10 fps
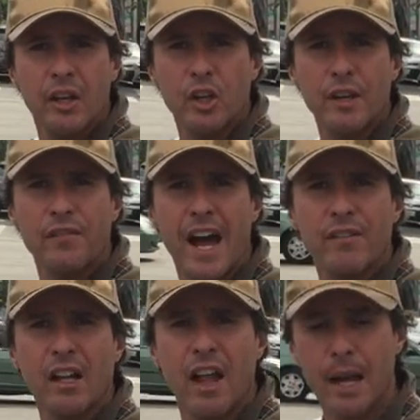you're at
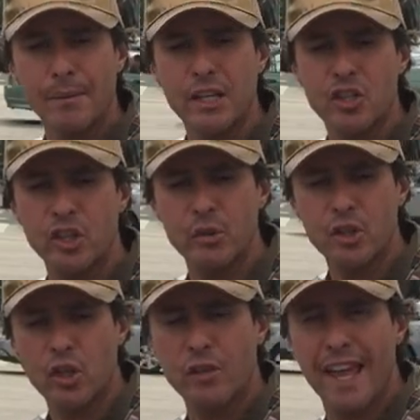five o'clock. Make sure you
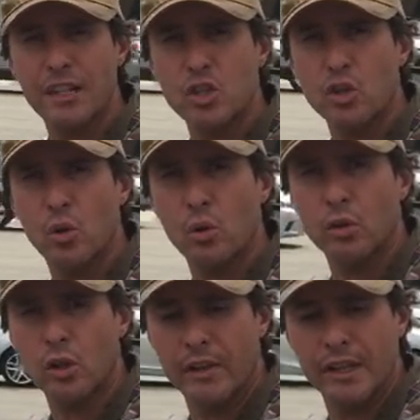turn that
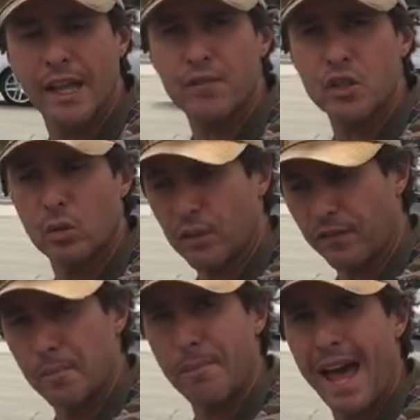shoulder, the left shoulder
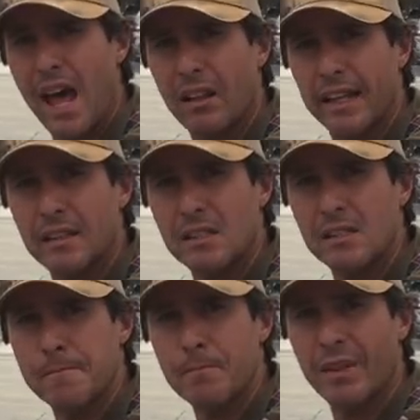for
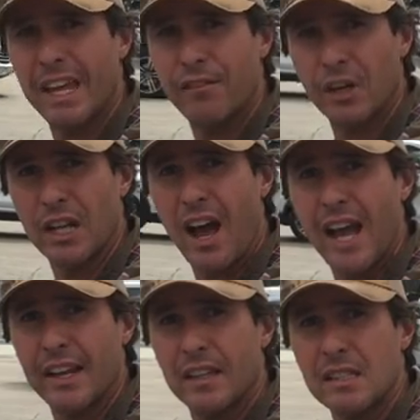balance and for
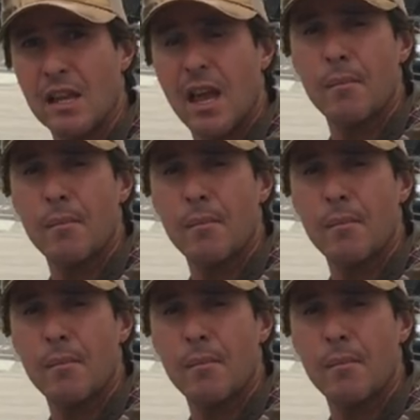guidance,